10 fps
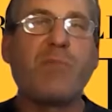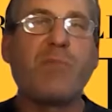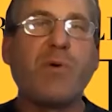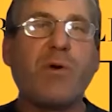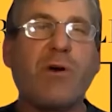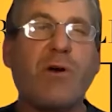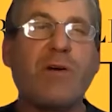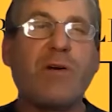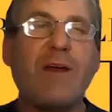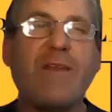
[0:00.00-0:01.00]
board
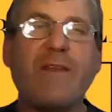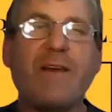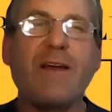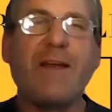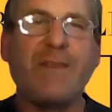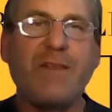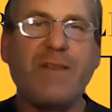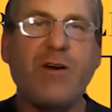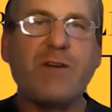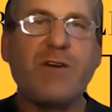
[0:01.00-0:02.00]
on at the at
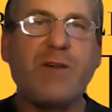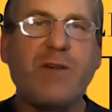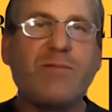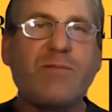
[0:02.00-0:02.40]
night time.